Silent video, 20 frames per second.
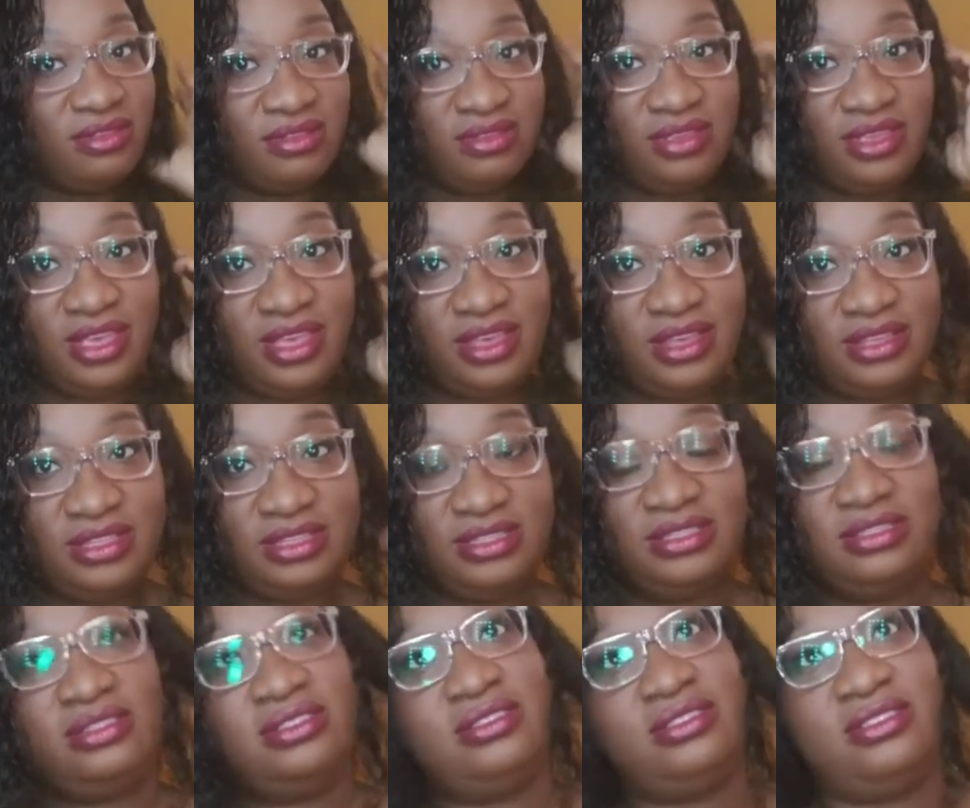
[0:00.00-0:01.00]

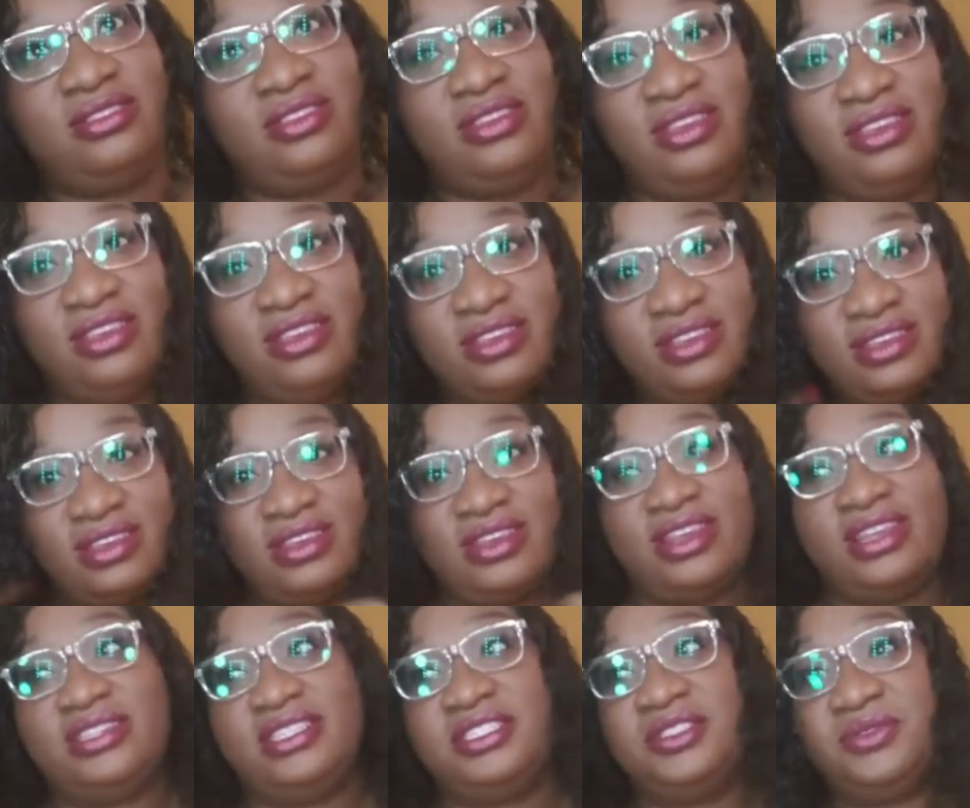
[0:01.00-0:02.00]
Yes.
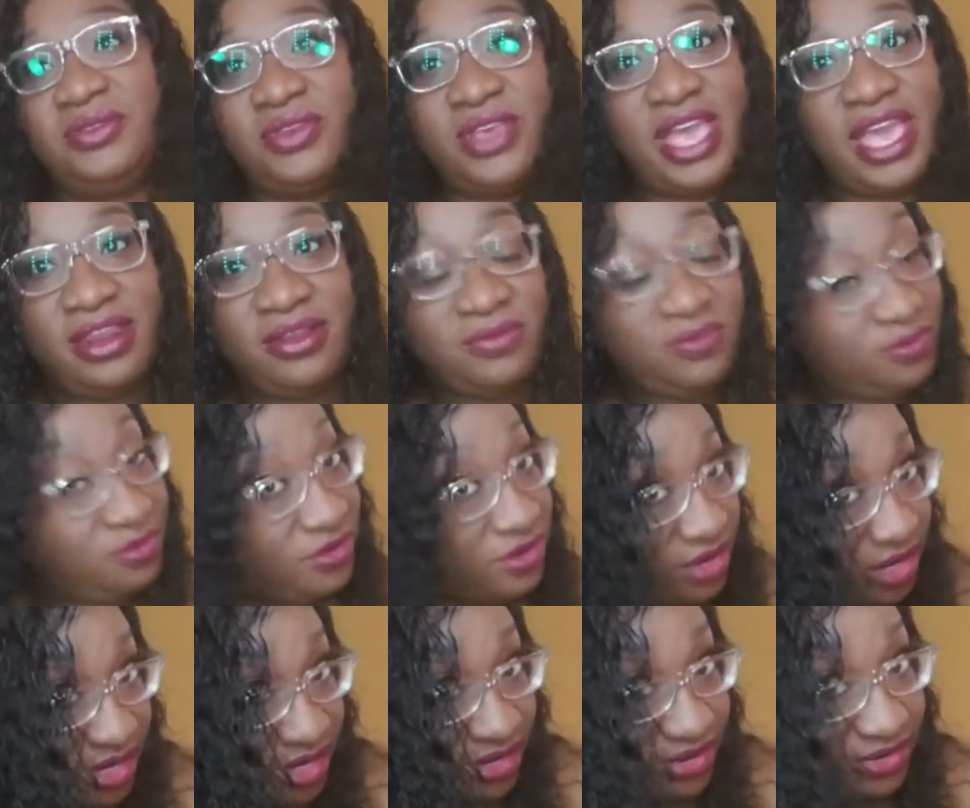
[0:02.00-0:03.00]
I just added
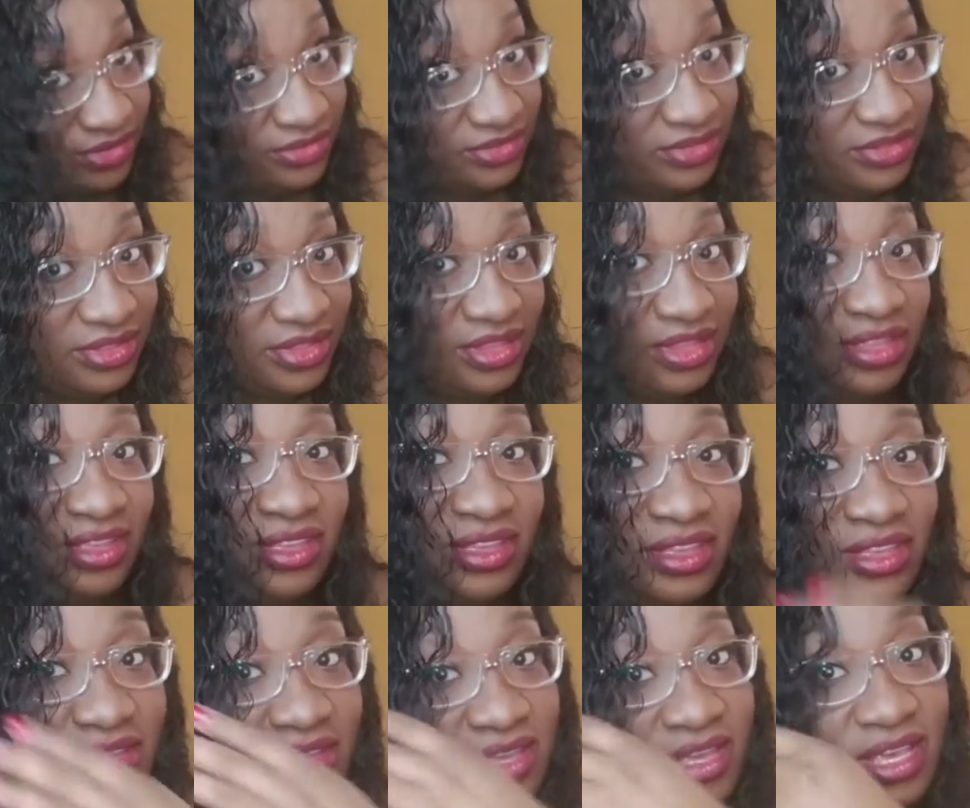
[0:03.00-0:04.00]
water
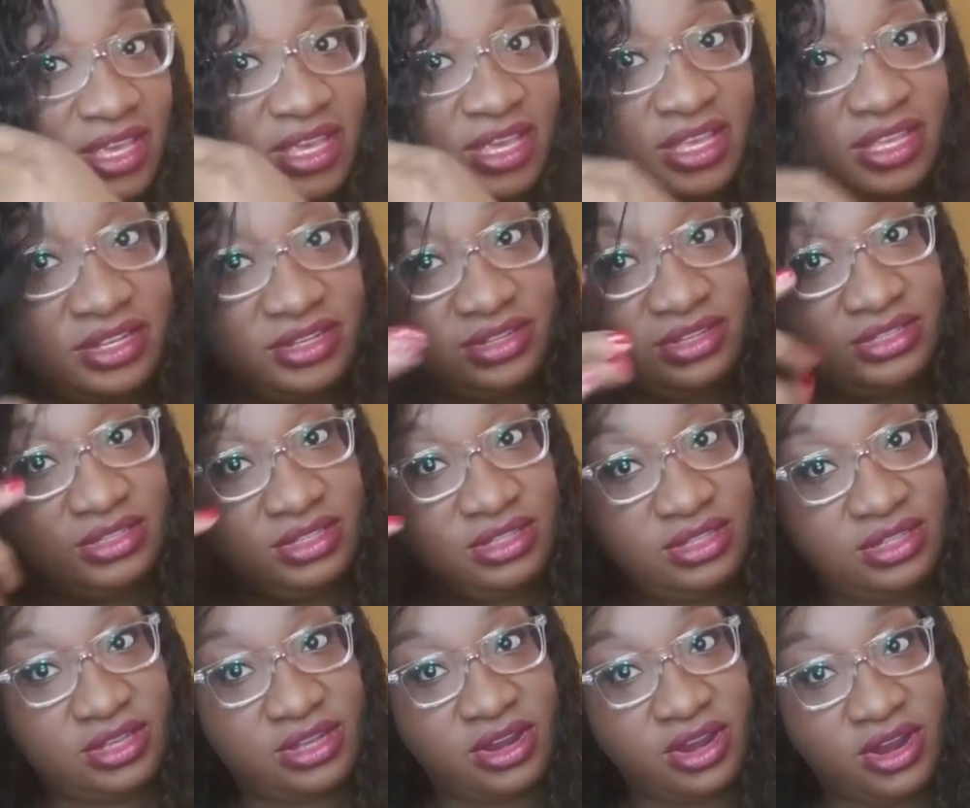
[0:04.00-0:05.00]
and
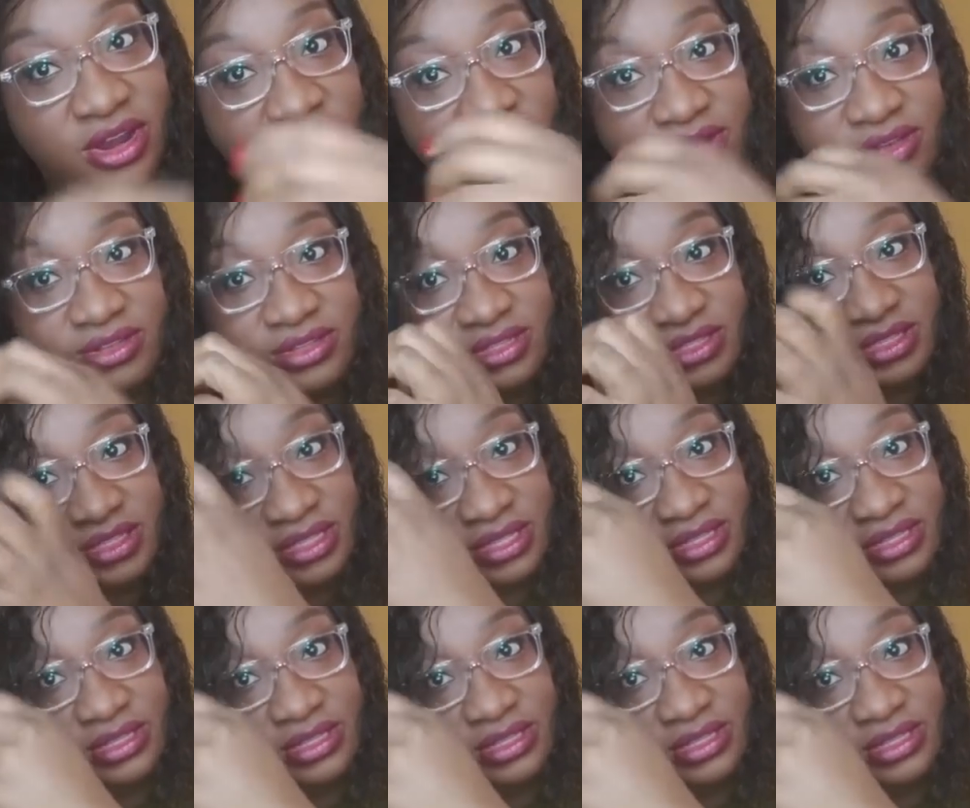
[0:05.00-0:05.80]
the curls,